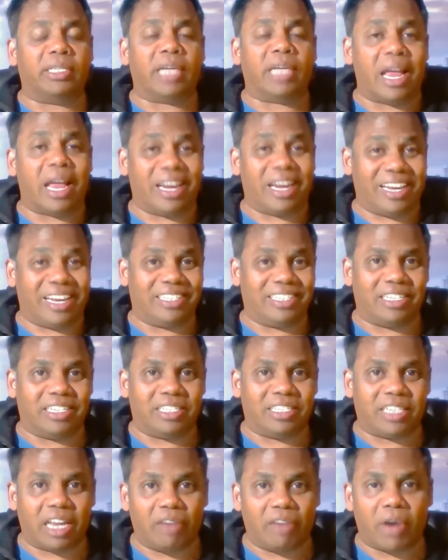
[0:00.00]
and is in
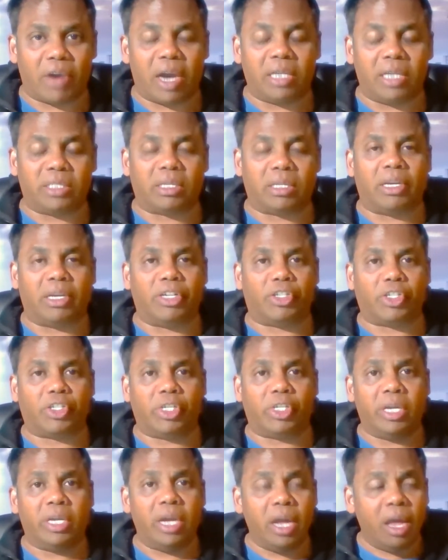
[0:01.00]
self
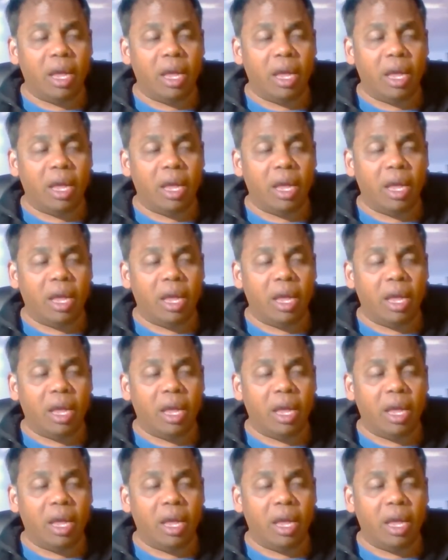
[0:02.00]
isolation.